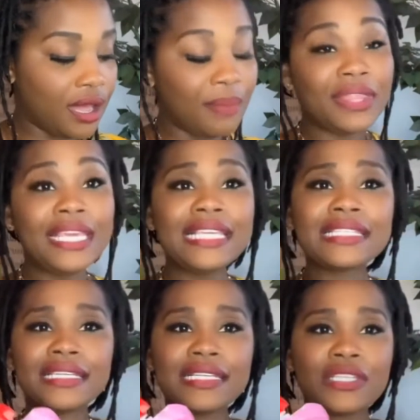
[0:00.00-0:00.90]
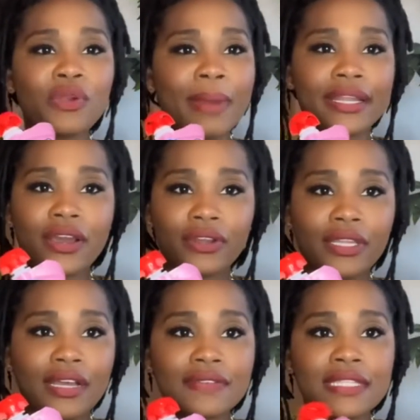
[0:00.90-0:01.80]
These things here, my daughter
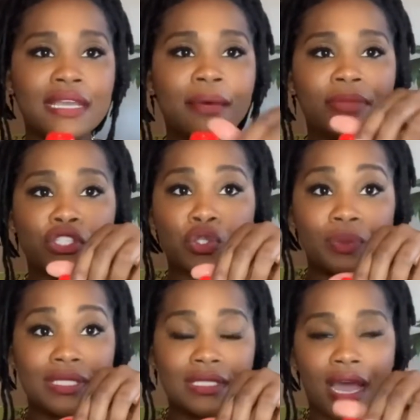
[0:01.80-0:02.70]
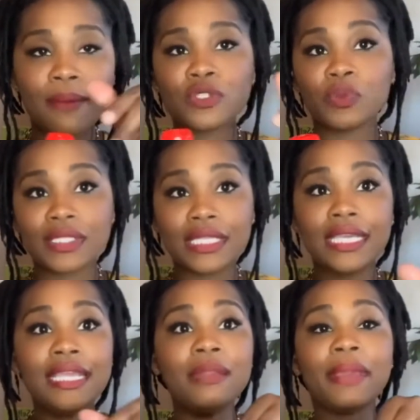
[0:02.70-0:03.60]
loves them. The twist tops, and once
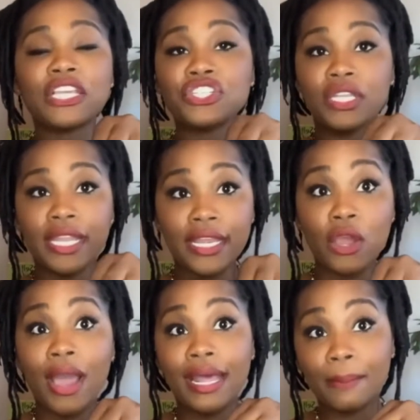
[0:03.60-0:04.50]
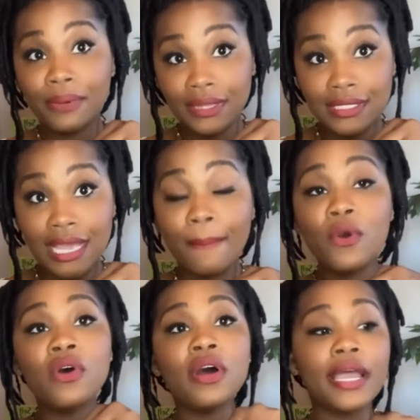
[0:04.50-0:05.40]
again, making sure they know how to put the top
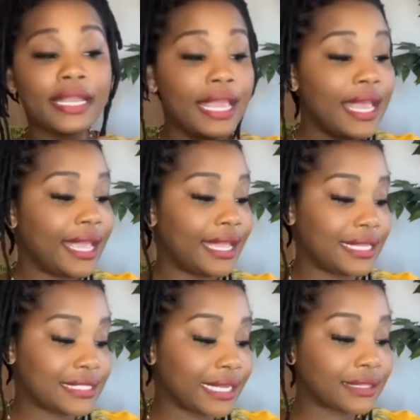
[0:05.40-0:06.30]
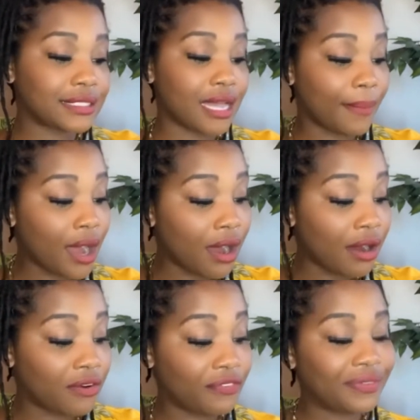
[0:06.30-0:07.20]
on and take the top
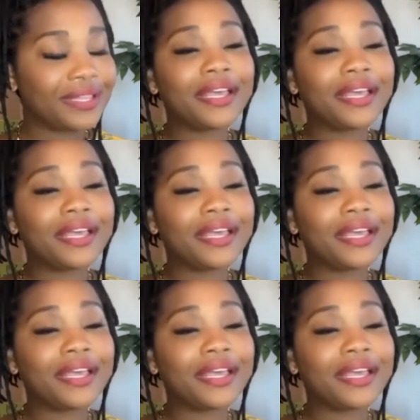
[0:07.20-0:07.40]
off.